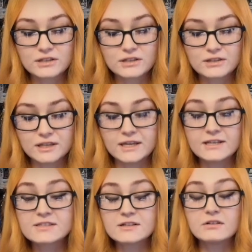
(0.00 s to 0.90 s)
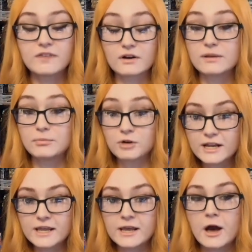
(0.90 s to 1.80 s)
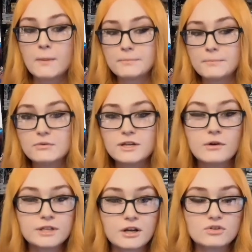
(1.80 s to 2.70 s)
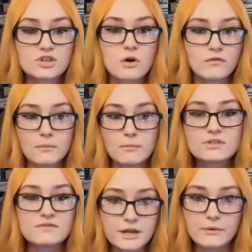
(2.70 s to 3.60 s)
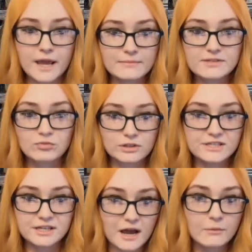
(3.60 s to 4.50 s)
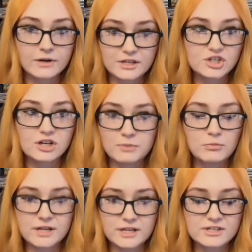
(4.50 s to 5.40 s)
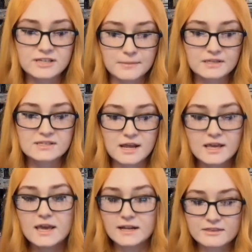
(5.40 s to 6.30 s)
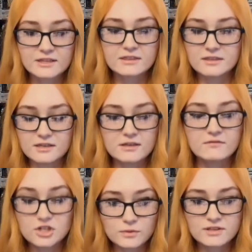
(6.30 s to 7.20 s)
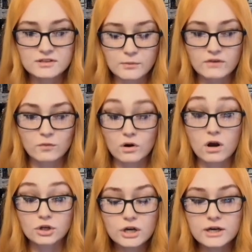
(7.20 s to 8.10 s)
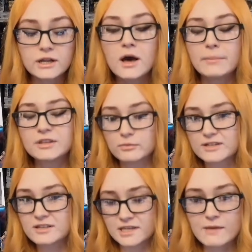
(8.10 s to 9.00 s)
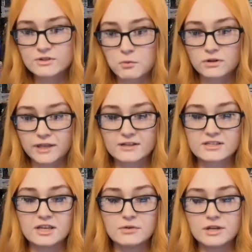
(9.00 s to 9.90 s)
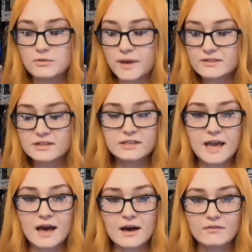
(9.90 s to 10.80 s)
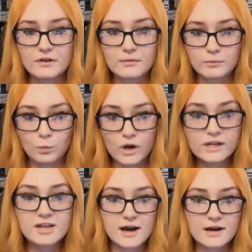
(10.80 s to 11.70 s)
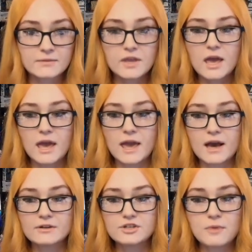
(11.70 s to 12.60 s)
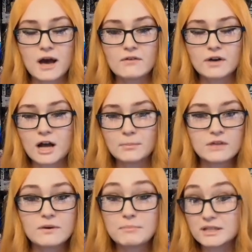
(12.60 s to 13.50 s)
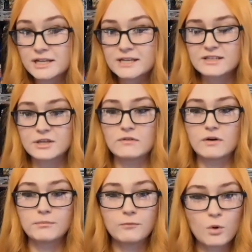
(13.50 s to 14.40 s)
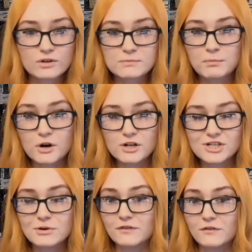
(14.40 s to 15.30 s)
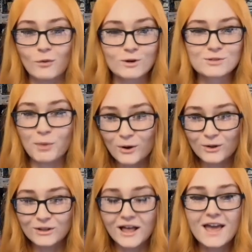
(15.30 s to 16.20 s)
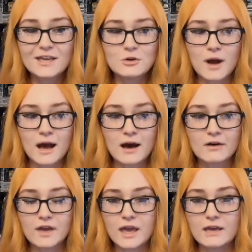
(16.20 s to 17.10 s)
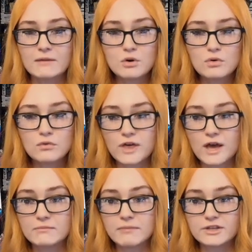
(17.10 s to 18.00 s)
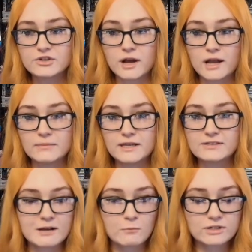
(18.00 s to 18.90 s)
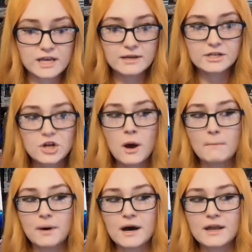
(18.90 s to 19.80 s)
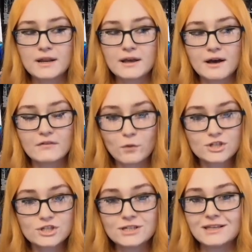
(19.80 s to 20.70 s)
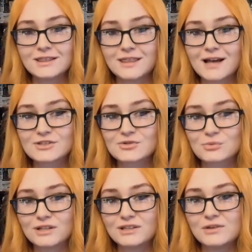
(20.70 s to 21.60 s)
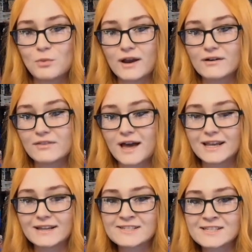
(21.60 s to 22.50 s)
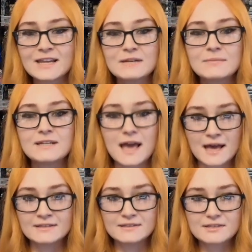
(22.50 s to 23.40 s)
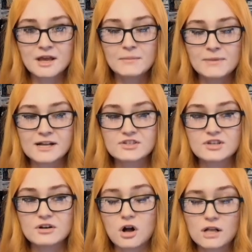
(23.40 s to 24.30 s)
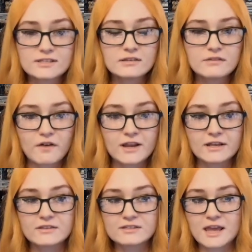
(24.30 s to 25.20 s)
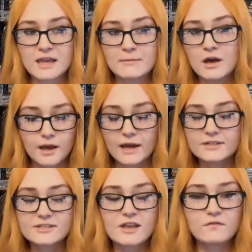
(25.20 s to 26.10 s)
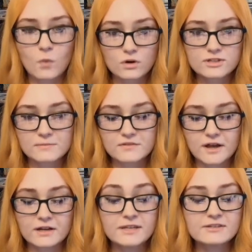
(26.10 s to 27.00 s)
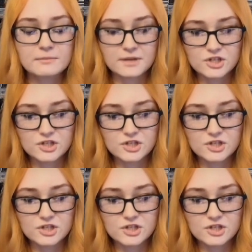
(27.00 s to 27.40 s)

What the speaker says: It is still very pretty, but beauty only goes so far. Most video games releasing nowadays should be pretty to some extent. And I think the visuals that they went for are good, but the rest of the game was poorly executed. You basically have one attack, and you have a couple of abilities, like you have a force push, you have a force pull, you have a move that makes your enemies take more damage, but unfortunately, that's really where that excitement ends, because you're constantly fighting the same, I'd say, four types of enemies to be